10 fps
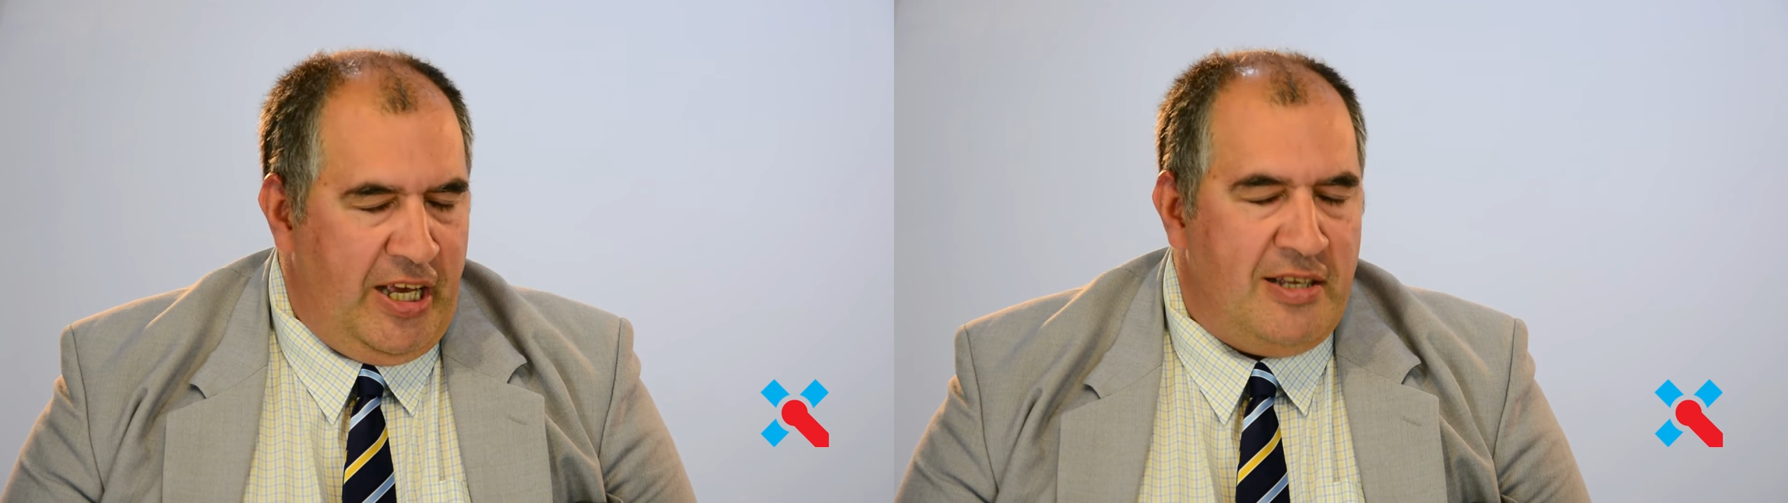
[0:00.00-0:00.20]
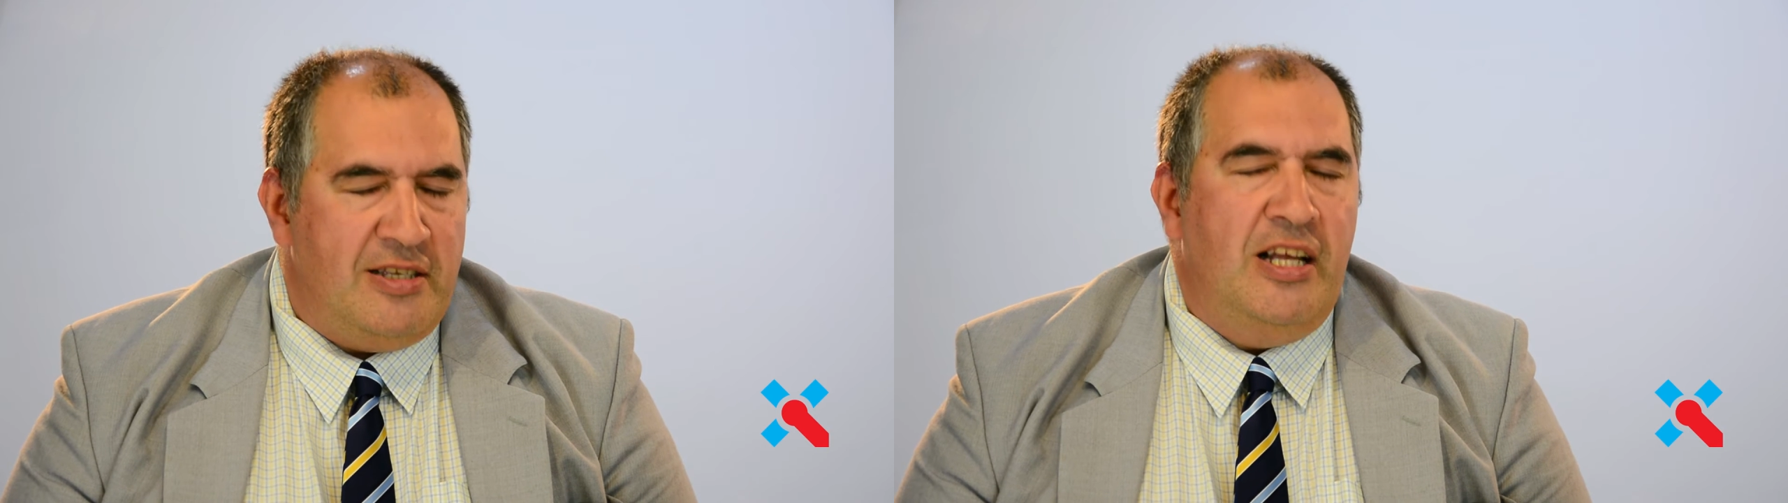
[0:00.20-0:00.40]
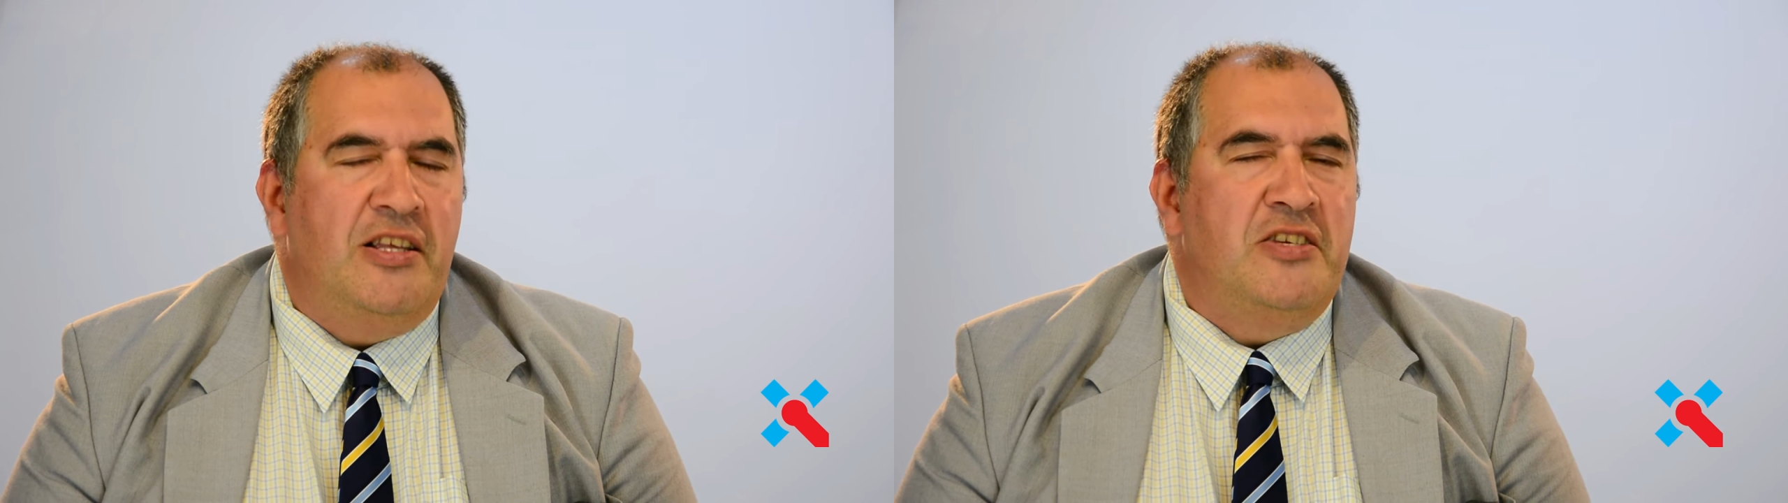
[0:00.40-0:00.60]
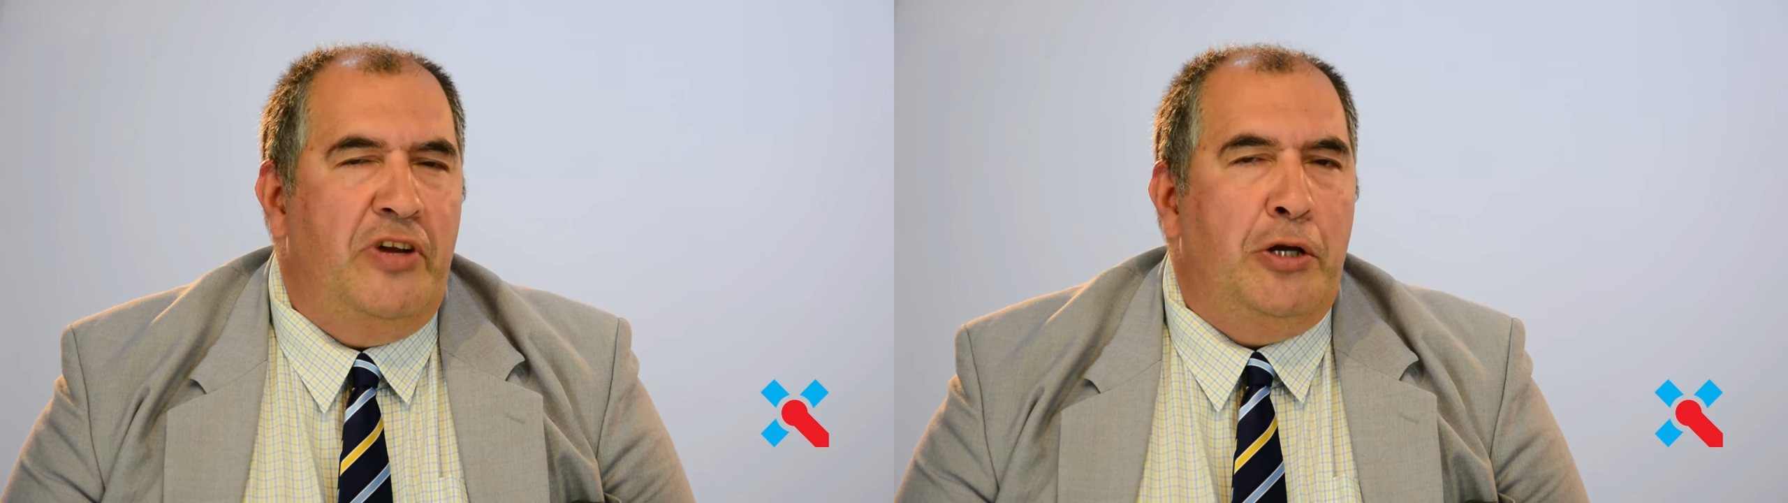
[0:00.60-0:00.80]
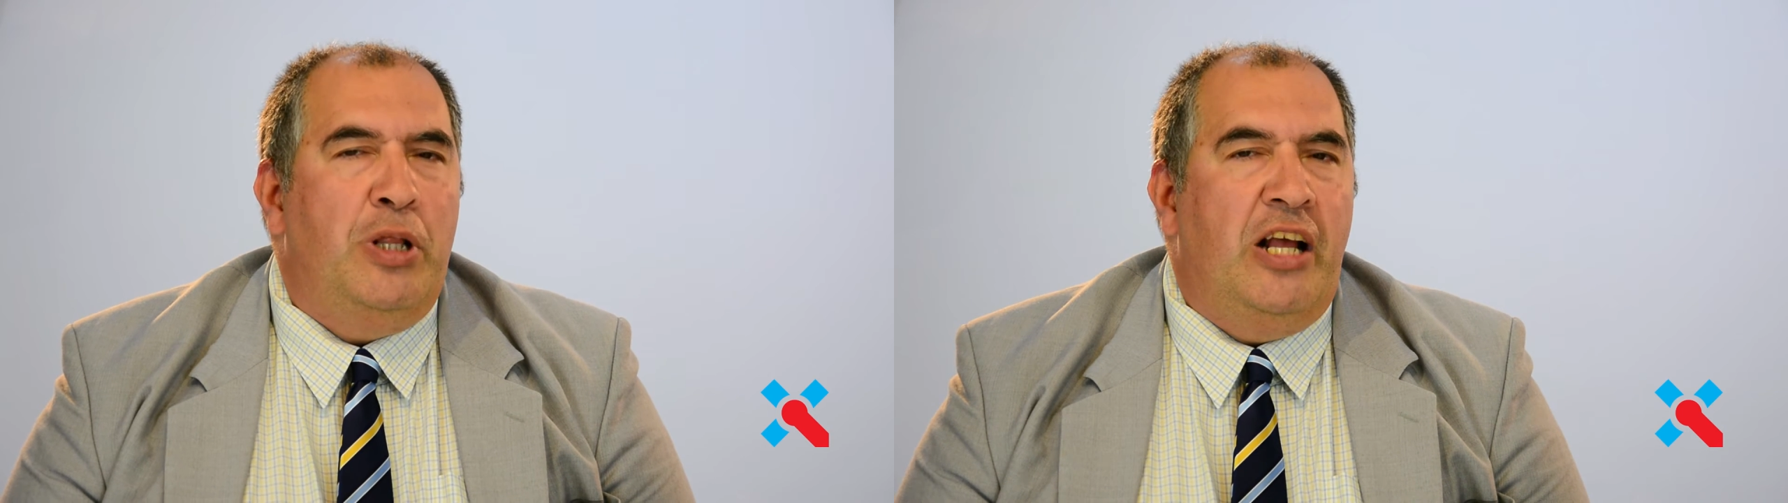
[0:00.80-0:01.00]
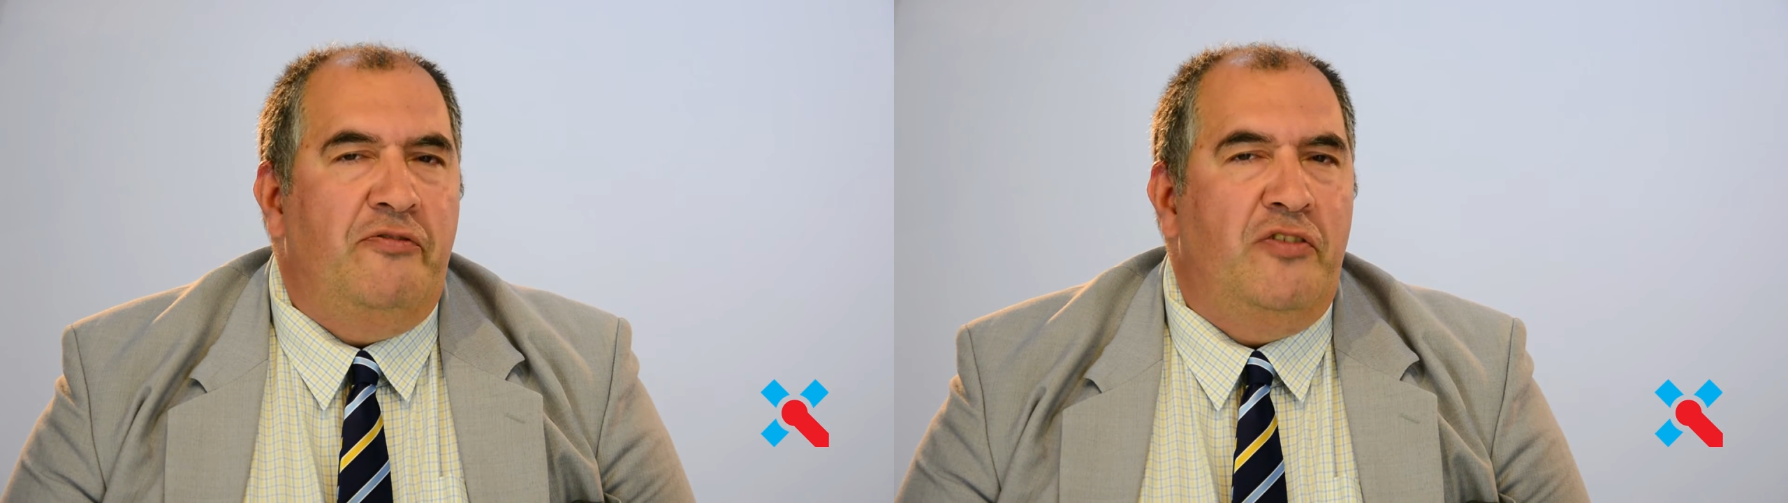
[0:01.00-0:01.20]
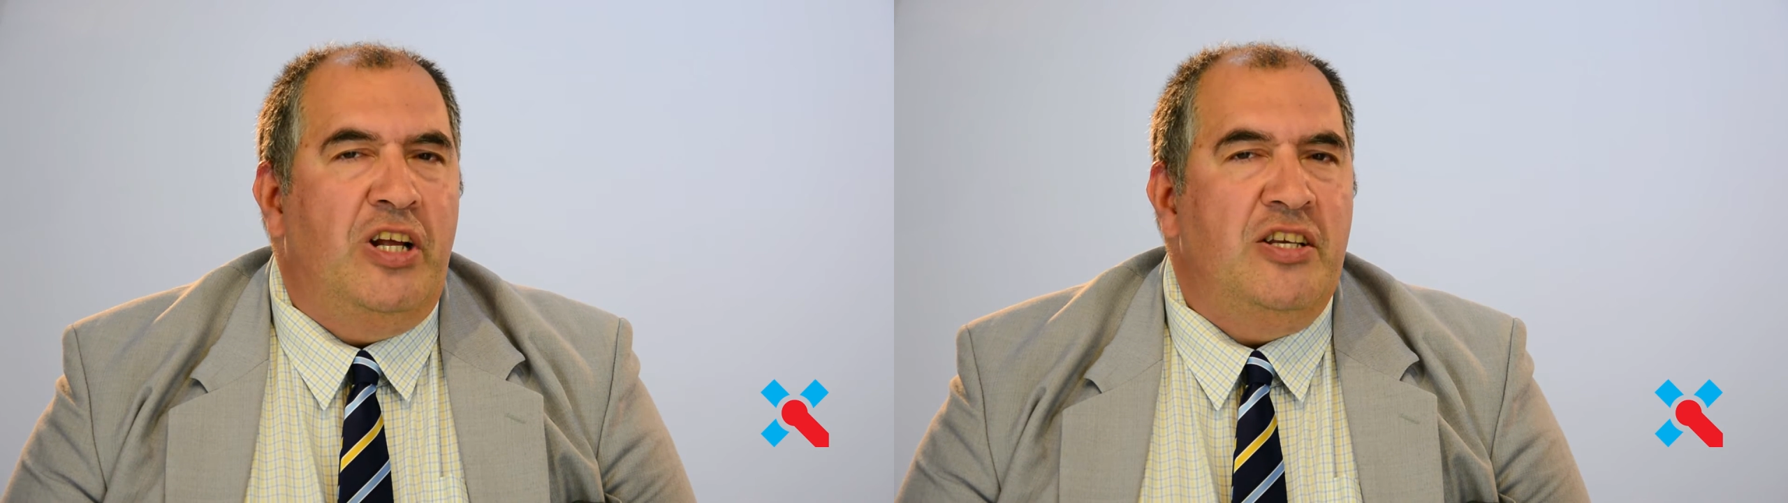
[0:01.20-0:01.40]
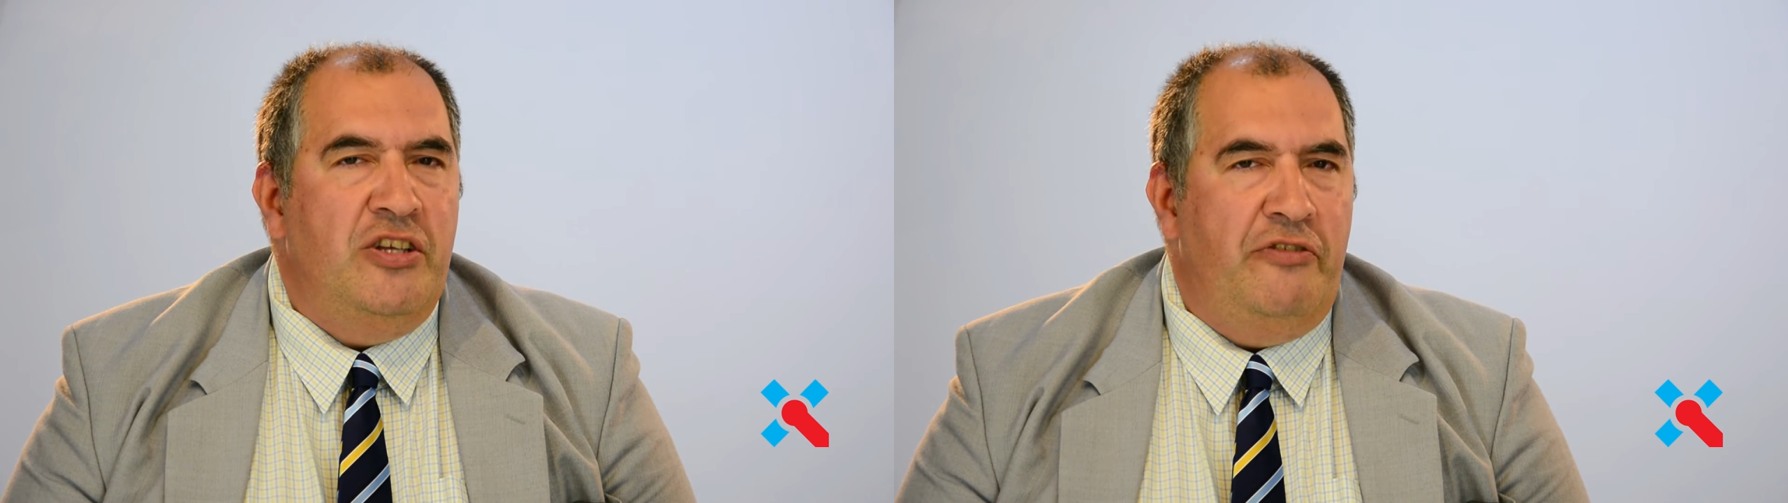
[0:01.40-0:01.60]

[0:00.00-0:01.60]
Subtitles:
Yes, that is frequently advertised.